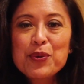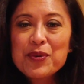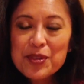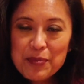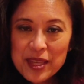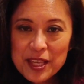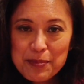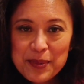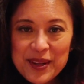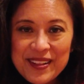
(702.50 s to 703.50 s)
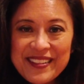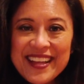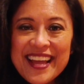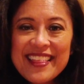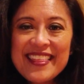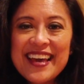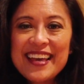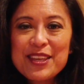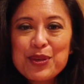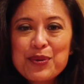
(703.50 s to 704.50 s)
Who were the people
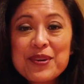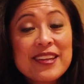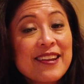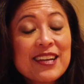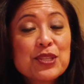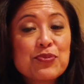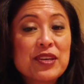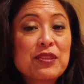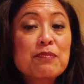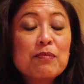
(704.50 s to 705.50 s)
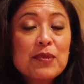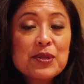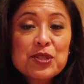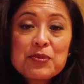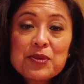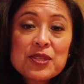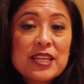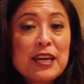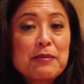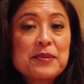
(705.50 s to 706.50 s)
that you connect with
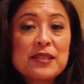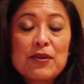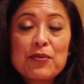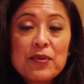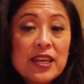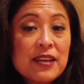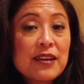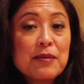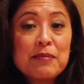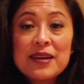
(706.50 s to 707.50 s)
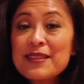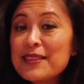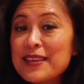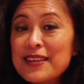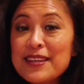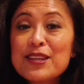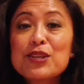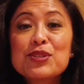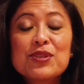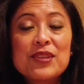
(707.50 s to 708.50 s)
multiple times a week, a month, a
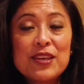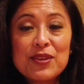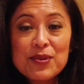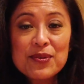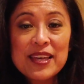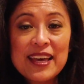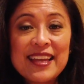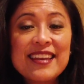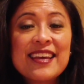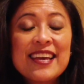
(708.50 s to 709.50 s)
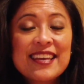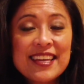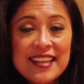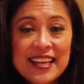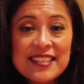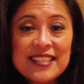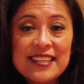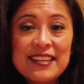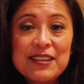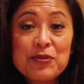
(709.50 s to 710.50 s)
year, so that you get
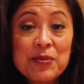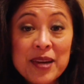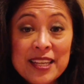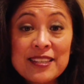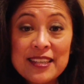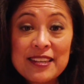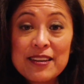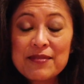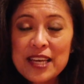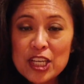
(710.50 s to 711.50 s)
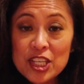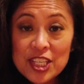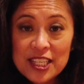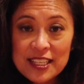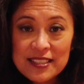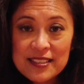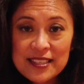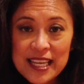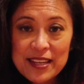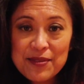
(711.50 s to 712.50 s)
connected and reminded of that goodness
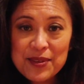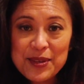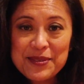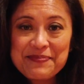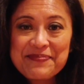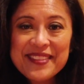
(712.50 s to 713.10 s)
inside of you?